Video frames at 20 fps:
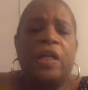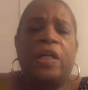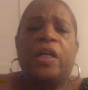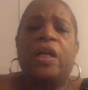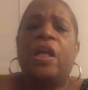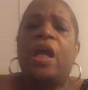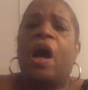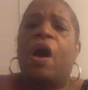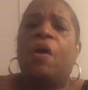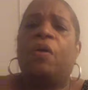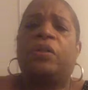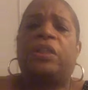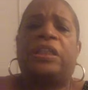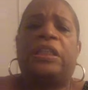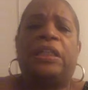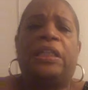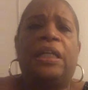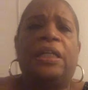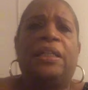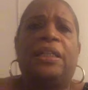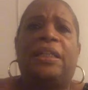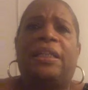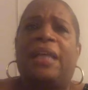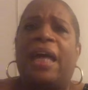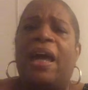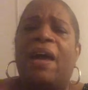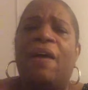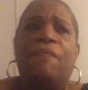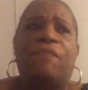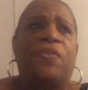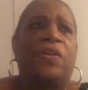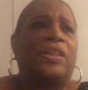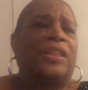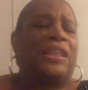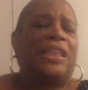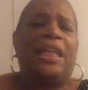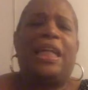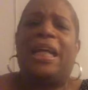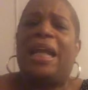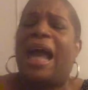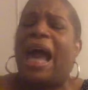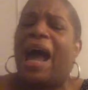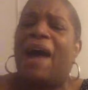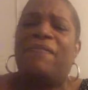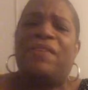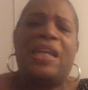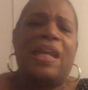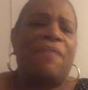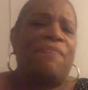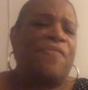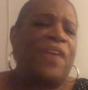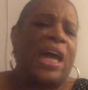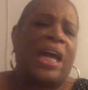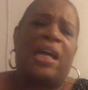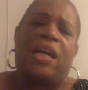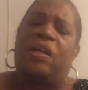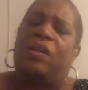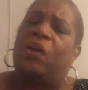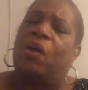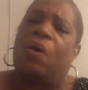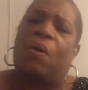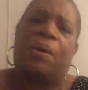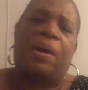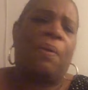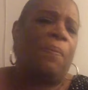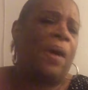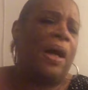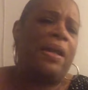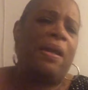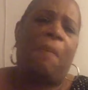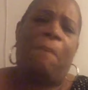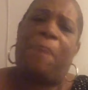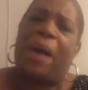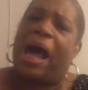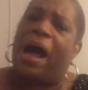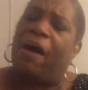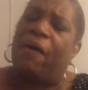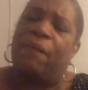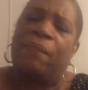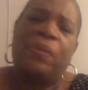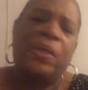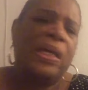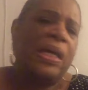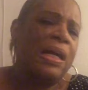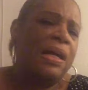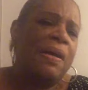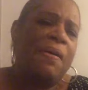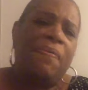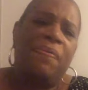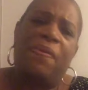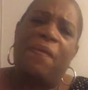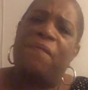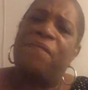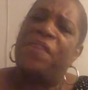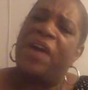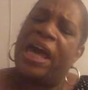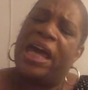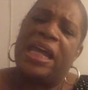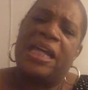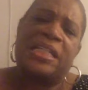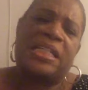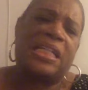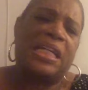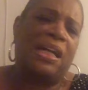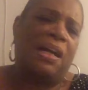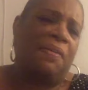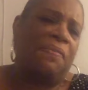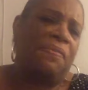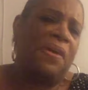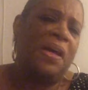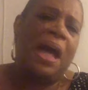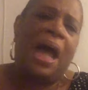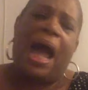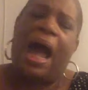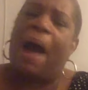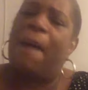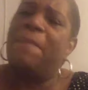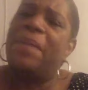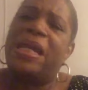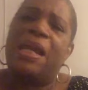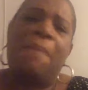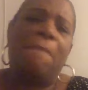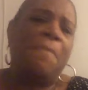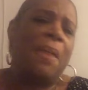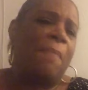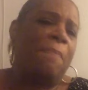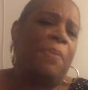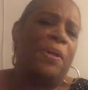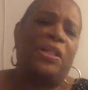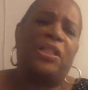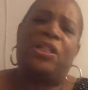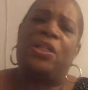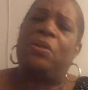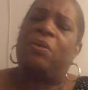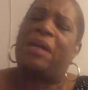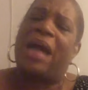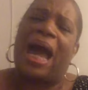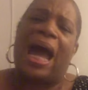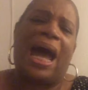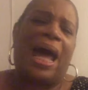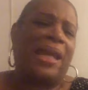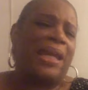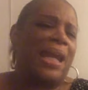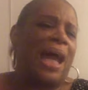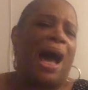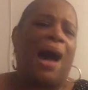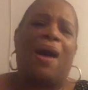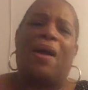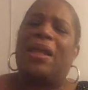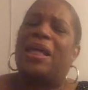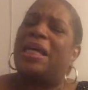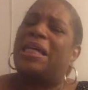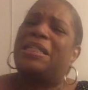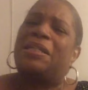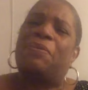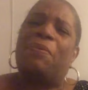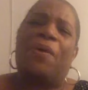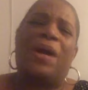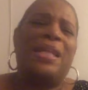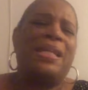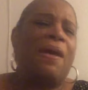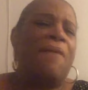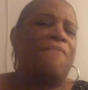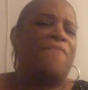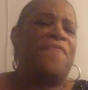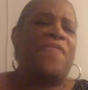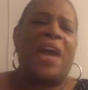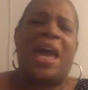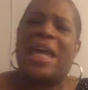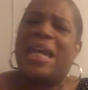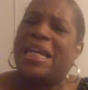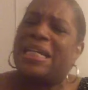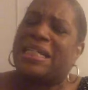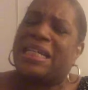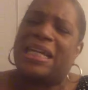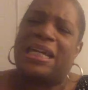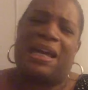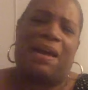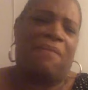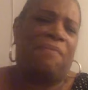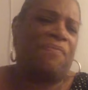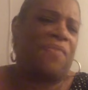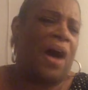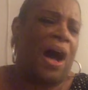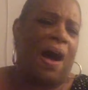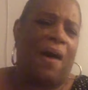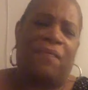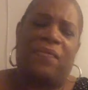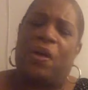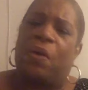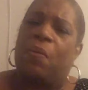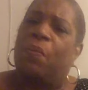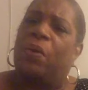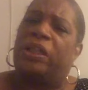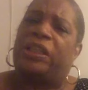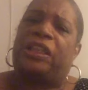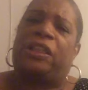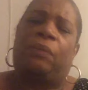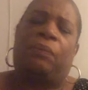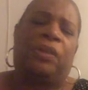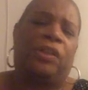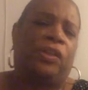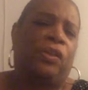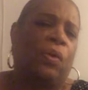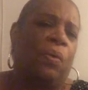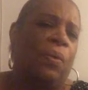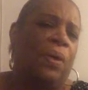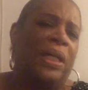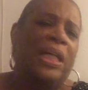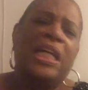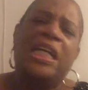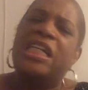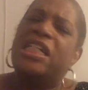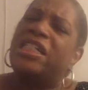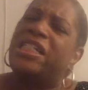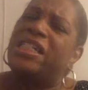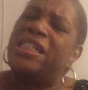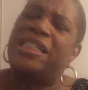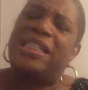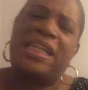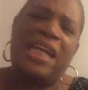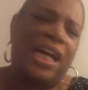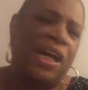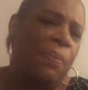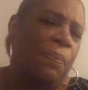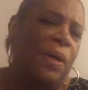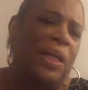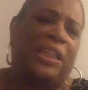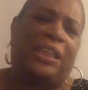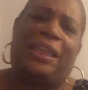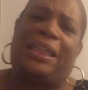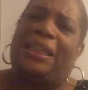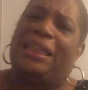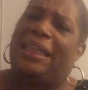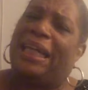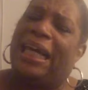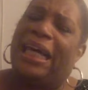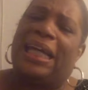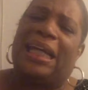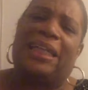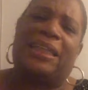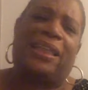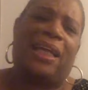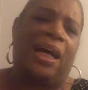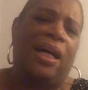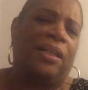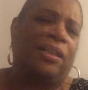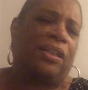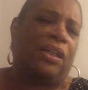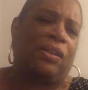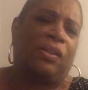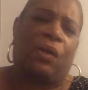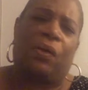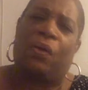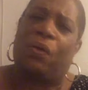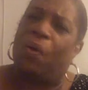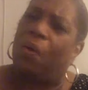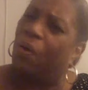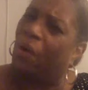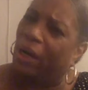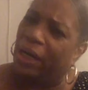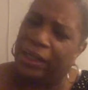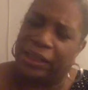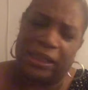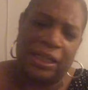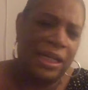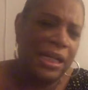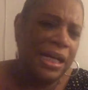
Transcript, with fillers: You know, she didn't stand for, she didn't have any vainglory. It wasn't about the vanity of how many members you got and all. It wasn't a vanity involved in what she was doing. She did what she did as unto the Lord.